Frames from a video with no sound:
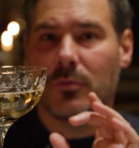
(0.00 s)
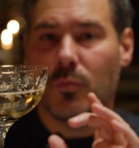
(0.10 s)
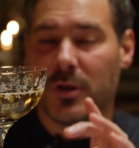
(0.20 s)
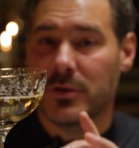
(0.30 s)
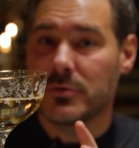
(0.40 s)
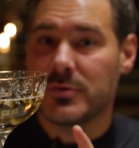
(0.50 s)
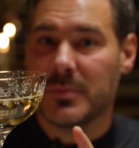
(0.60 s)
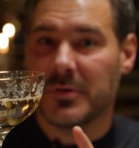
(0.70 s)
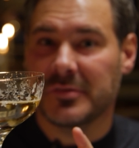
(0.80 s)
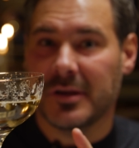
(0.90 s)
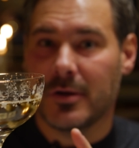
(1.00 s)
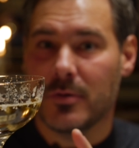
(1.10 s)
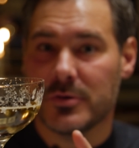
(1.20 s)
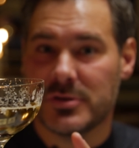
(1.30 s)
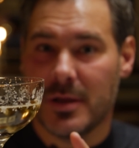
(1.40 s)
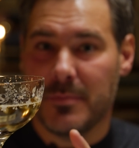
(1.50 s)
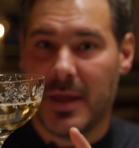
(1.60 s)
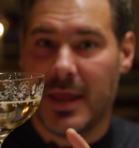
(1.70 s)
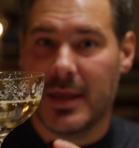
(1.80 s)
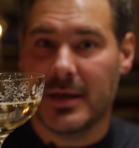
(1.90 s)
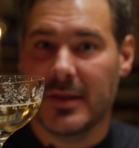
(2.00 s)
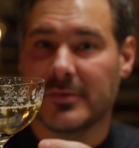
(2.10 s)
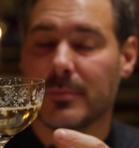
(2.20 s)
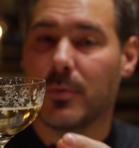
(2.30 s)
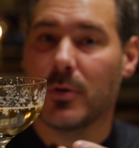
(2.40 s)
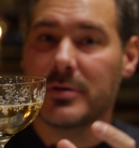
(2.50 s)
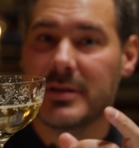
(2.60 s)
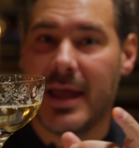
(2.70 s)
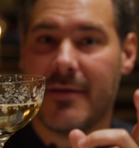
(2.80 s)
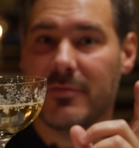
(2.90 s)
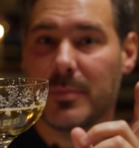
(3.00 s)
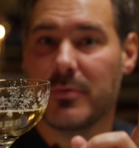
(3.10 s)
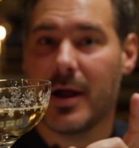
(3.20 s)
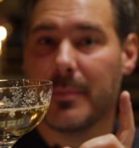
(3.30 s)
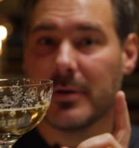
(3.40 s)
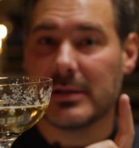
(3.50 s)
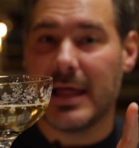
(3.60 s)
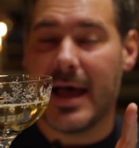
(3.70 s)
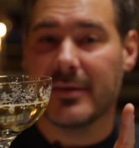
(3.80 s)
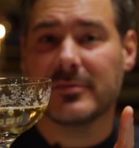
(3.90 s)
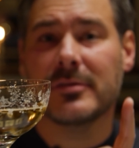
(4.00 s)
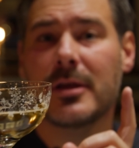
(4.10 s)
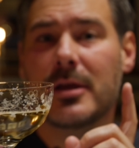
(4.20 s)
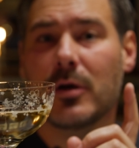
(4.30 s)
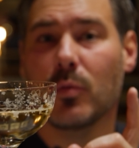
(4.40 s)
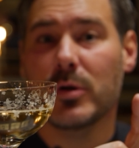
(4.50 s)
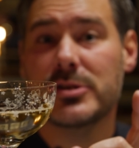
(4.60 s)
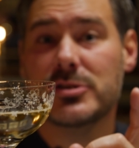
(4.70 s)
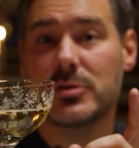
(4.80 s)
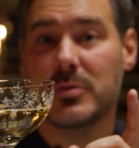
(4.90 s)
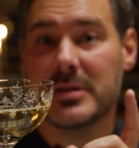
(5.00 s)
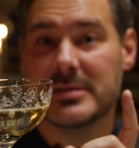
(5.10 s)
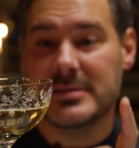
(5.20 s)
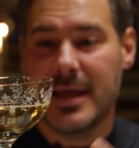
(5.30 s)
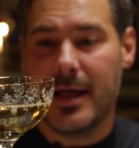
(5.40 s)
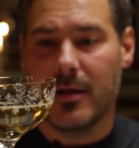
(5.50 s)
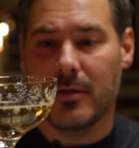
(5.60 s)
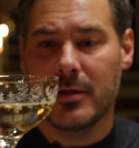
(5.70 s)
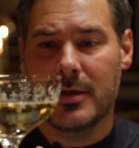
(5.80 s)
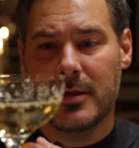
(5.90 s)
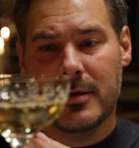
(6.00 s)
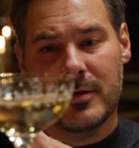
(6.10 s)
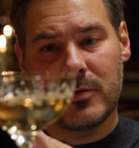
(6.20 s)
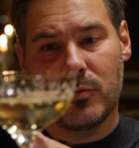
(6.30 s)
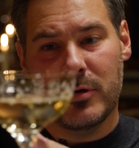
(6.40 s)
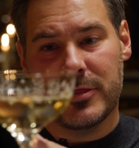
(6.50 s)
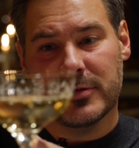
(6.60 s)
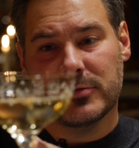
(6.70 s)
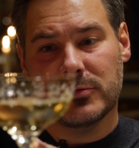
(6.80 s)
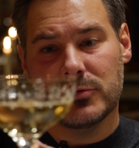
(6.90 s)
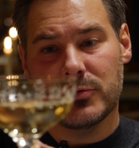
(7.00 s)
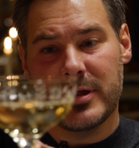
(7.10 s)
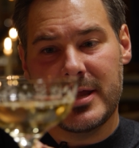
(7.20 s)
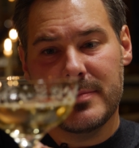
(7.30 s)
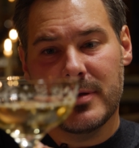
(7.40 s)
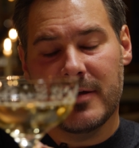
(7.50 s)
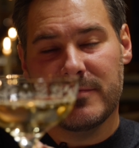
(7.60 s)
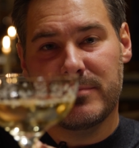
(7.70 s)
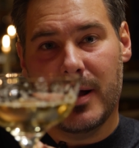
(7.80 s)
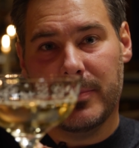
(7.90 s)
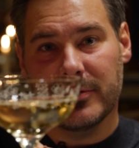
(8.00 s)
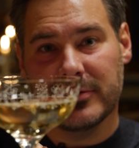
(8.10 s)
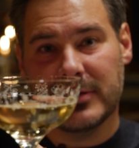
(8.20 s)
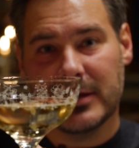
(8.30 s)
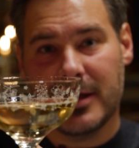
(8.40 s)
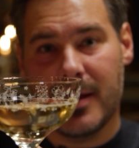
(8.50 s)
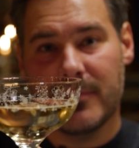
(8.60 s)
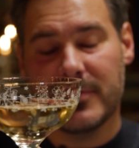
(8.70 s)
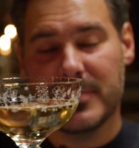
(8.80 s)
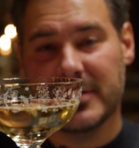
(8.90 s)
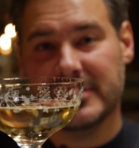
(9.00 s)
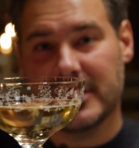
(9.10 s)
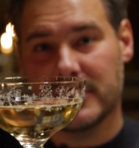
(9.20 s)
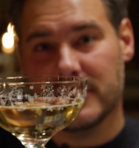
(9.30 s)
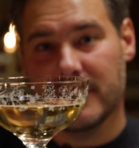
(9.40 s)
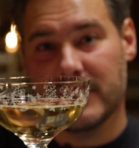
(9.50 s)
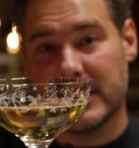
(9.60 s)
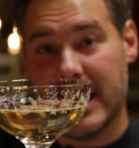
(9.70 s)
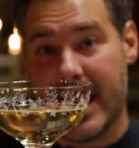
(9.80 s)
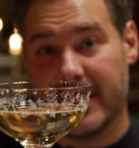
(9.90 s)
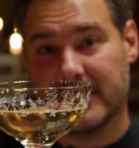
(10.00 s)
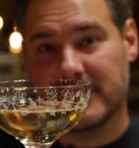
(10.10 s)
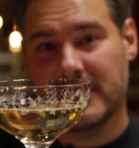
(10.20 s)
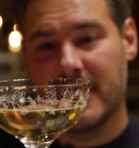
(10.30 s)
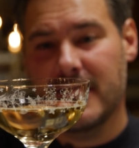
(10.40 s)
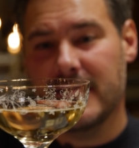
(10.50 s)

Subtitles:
When you drink Prosecco or champagne, it's important to have the proper glass, which you can tell with the stream of bubbles that come from the center of the glass.